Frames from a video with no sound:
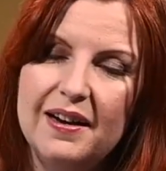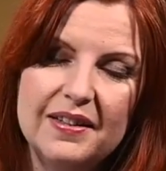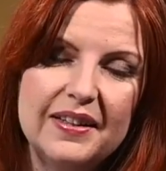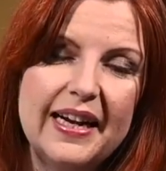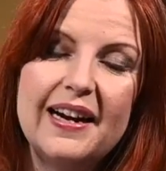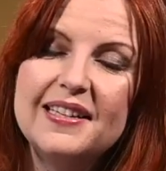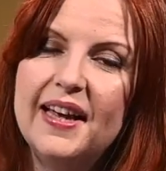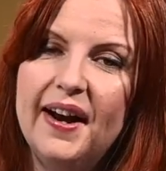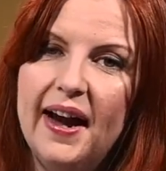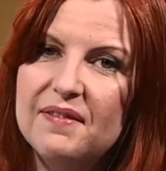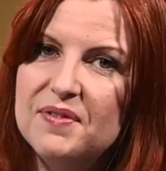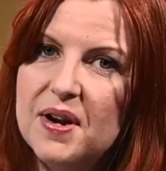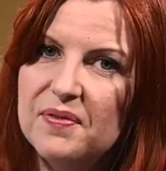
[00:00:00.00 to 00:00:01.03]
like I said,
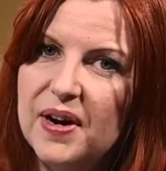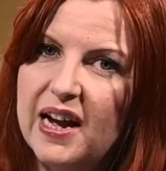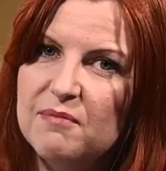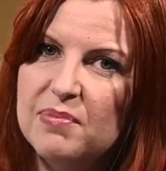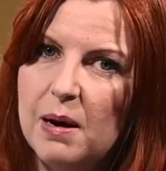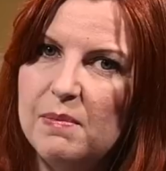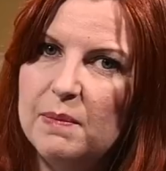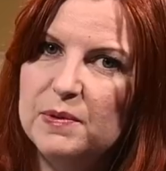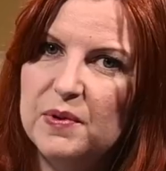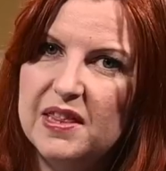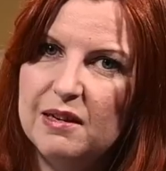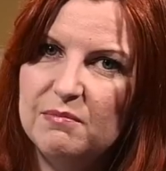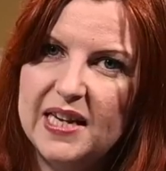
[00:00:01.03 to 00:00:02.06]
I've never had problems
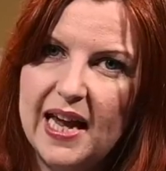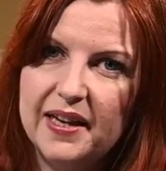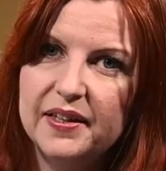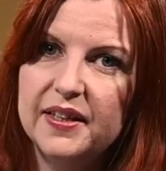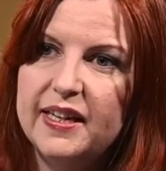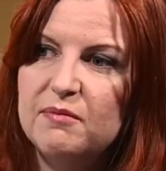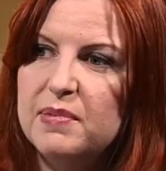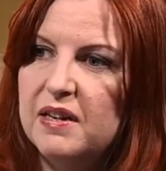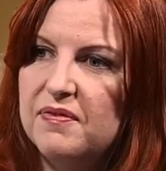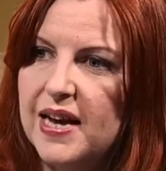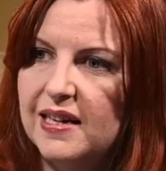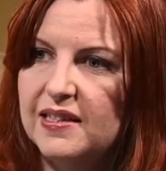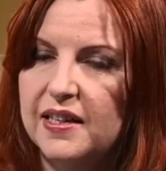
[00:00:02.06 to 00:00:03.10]
with them tangling, but if
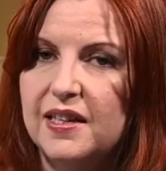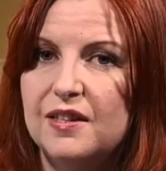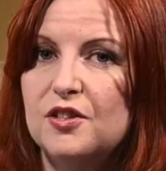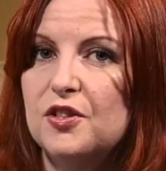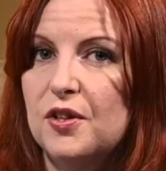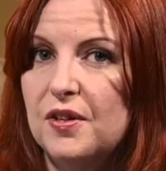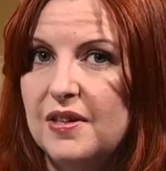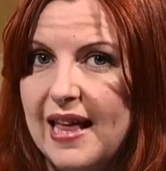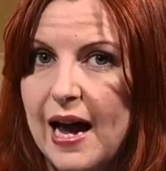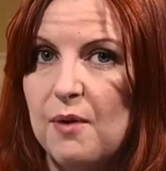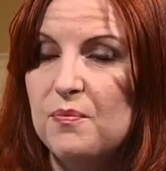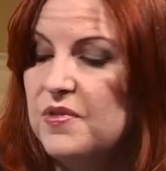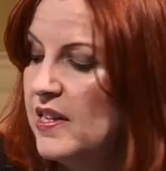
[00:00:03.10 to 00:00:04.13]
that's a concern,
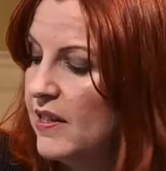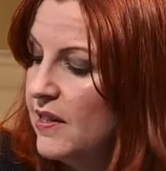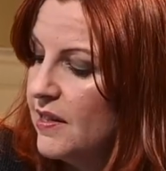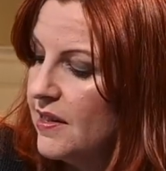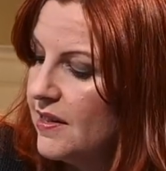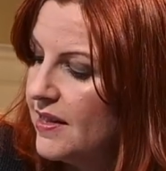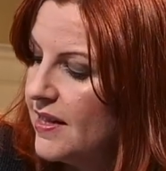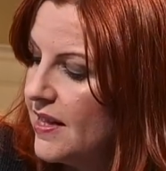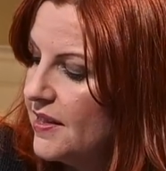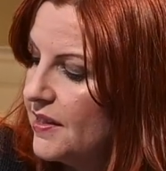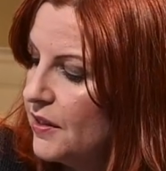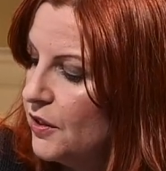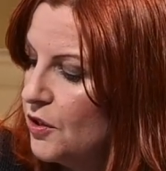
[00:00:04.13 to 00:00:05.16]
that this
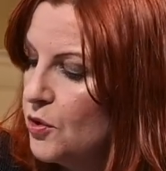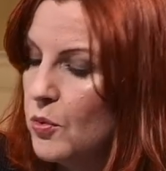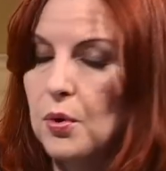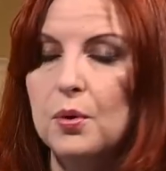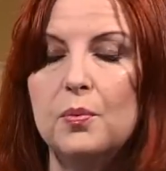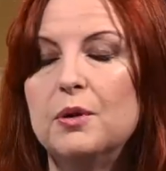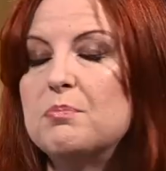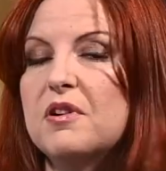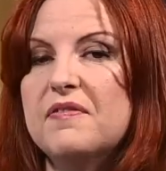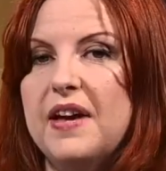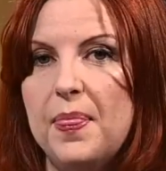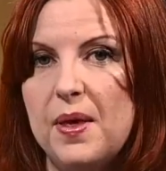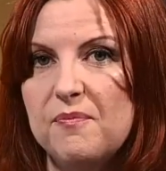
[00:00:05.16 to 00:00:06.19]
little tool would
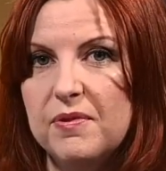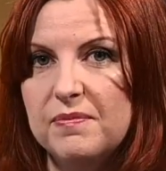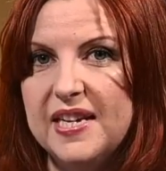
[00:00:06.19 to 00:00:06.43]
prevent them from